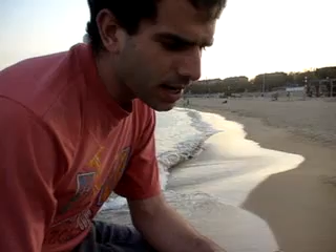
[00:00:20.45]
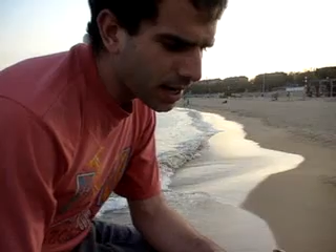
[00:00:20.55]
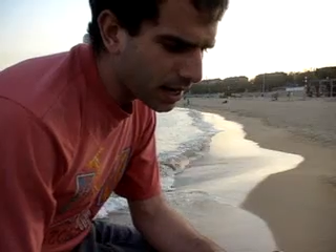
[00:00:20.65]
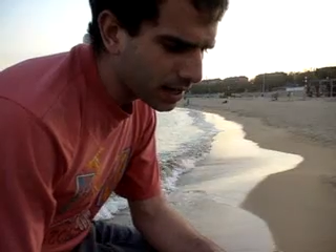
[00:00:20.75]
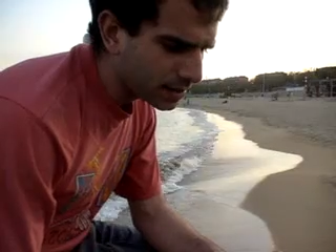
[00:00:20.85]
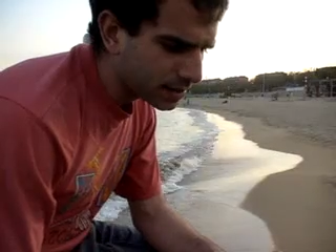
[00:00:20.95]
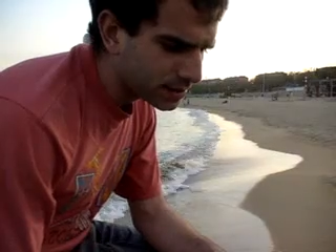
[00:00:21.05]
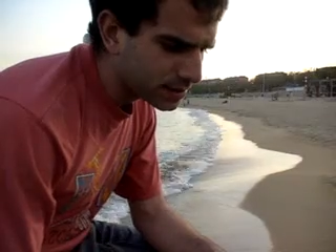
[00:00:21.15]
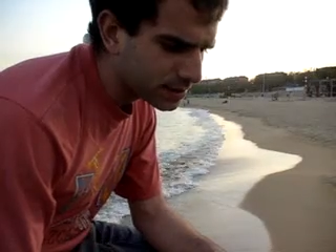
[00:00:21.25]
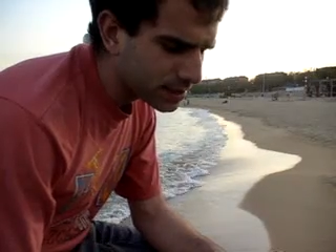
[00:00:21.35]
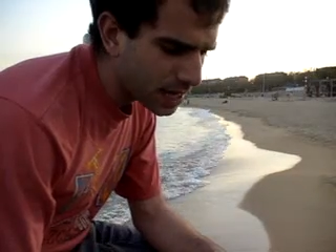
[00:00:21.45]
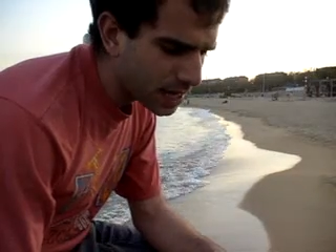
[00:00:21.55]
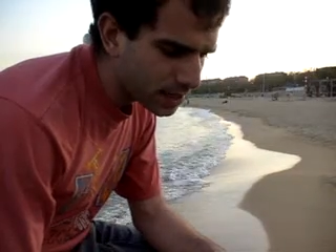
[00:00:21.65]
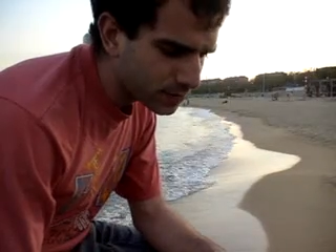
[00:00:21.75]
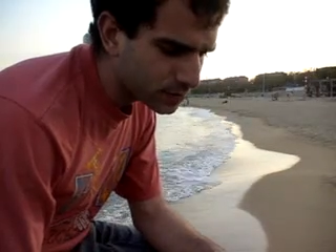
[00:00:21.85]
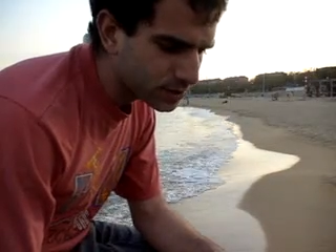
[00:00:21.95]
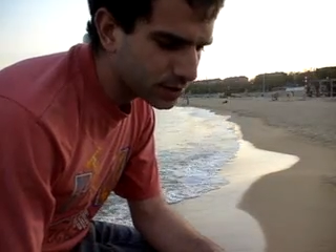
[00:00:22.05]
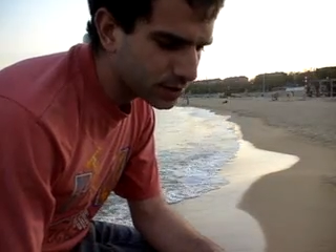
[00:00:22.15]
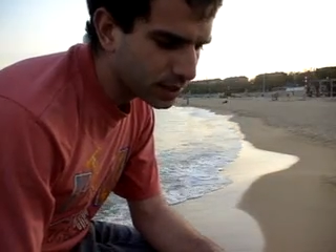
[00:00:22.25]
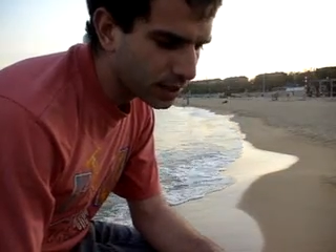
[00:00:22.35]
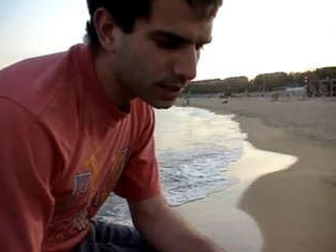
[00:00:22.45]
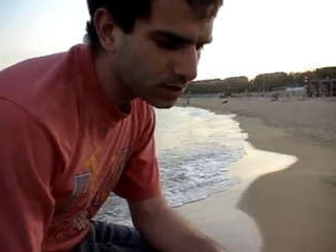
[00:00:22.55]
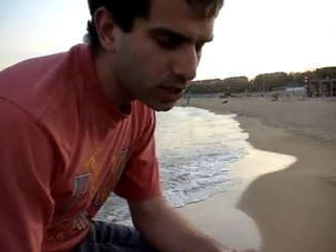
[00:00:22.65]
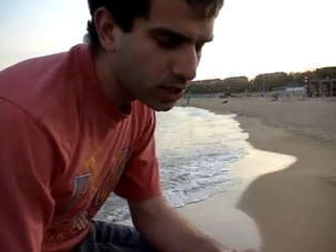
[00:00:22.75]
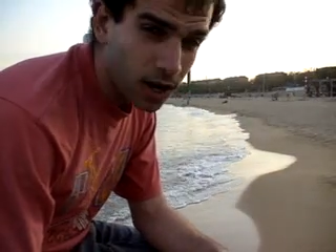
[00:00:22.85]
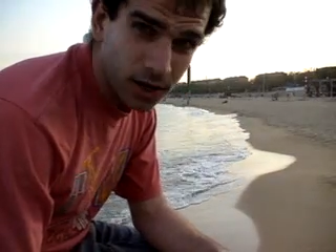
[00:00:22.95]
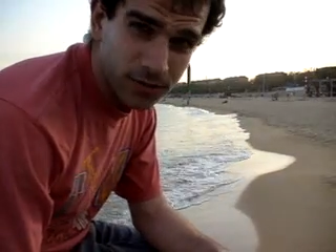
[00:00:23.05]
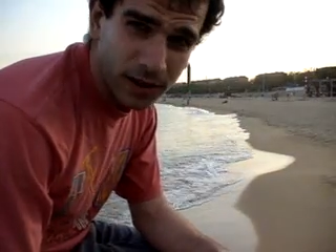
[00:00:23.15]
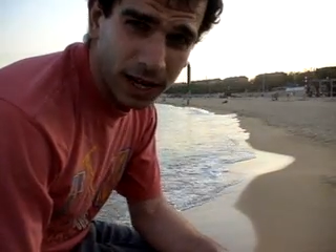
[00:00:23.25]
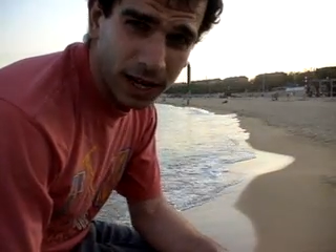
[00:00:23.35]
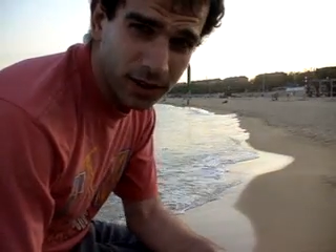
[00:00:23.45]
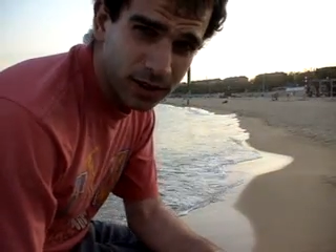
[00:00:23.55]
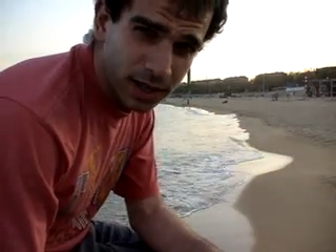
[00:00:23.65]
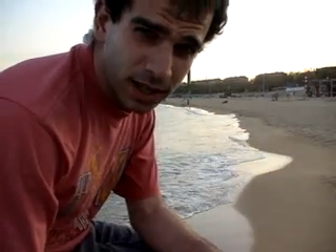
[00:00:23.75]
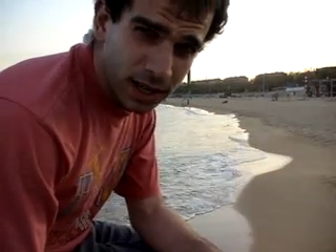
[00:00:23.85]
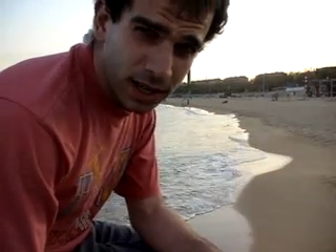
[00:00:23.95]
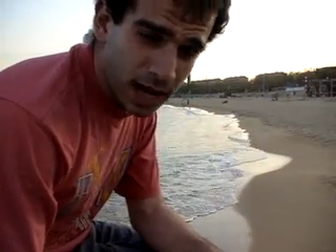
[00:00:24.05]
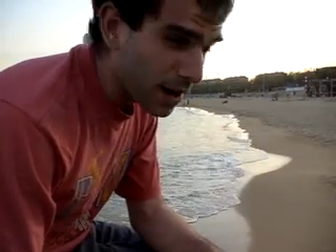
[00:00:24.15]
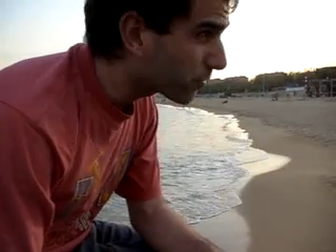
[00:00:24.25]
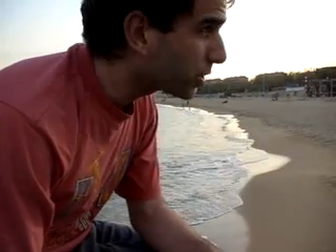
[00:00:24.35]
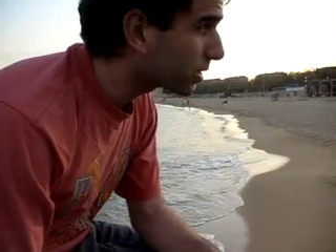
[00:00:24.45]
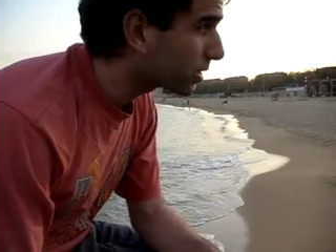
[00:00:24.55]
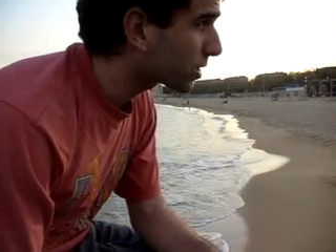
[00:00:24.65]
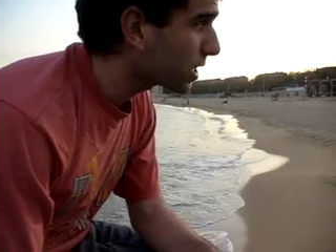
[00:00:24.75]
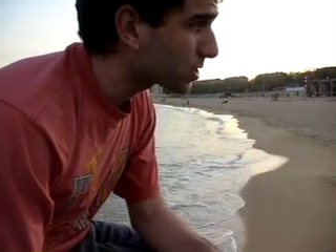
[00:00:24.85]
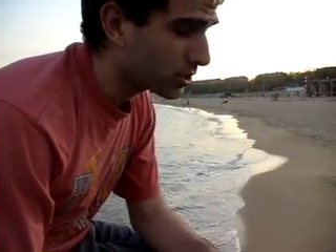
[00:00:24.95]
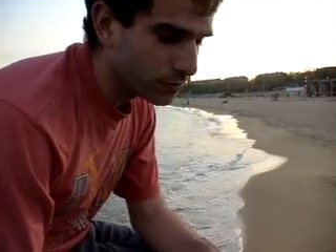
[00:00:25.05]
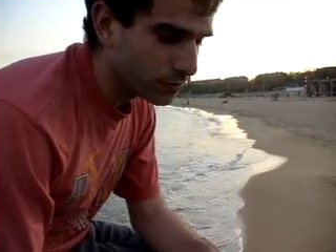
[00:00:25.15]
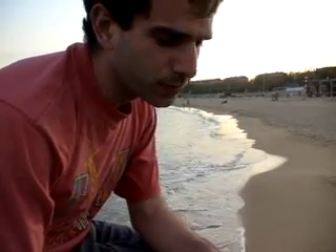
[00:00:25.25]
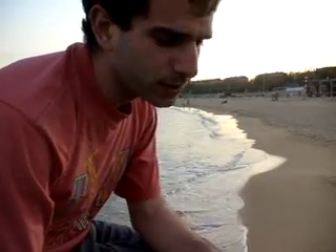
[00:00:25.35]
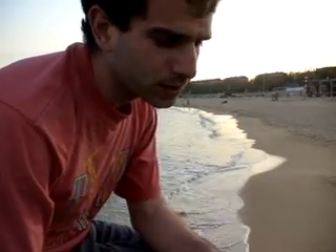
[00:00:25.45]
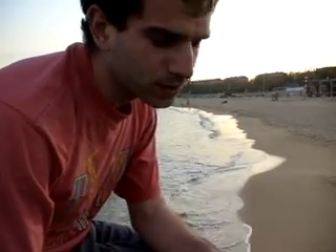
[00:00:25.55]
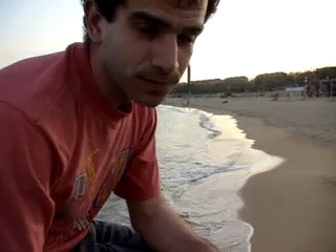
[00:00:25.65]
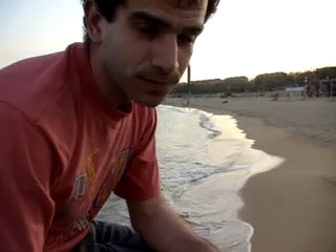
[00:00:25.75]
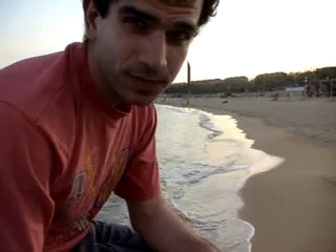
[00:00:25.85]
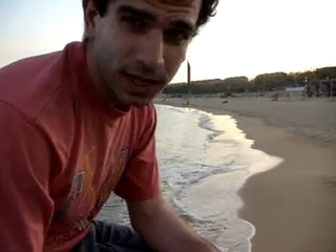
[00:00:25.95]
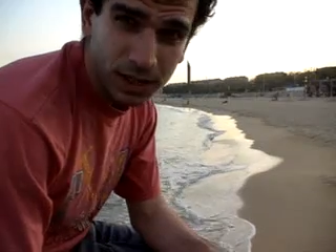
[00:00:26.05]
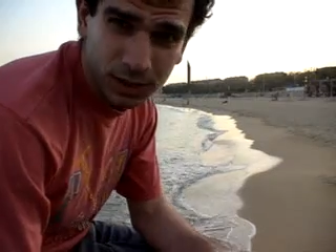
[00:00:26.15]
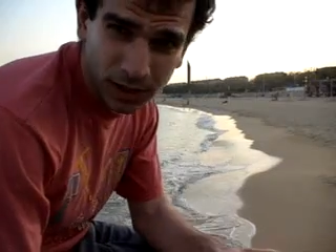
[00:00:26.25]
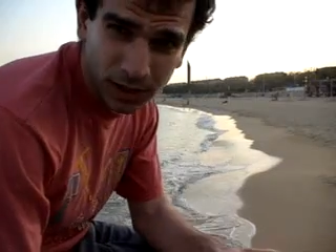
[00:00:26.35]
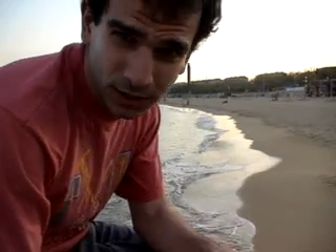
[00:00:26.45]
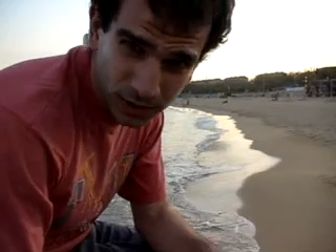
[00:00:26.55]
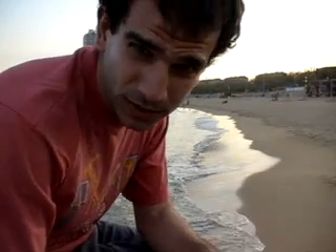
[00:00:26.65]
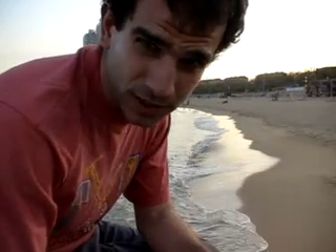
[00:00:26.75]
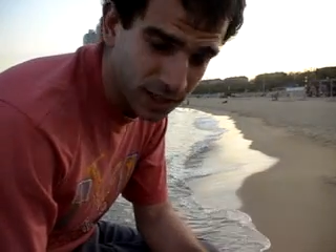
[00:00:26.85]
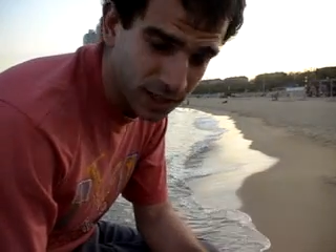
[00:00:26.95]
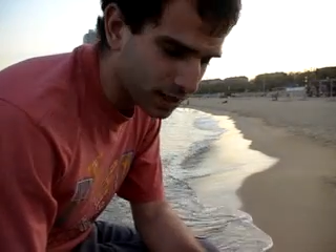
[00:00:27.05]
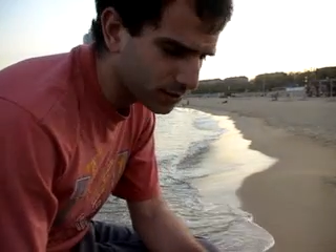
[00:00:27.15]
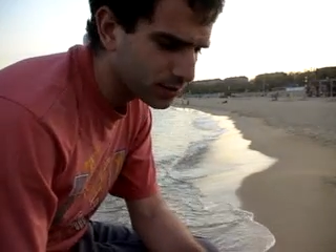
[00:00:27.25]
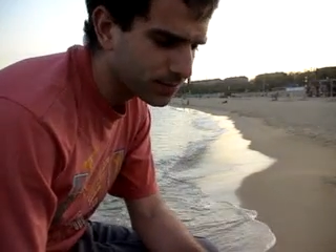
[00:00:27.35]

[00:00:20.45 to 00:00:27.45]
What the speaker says: and saves in a log file every location you've been to at intervals of 50 seconds.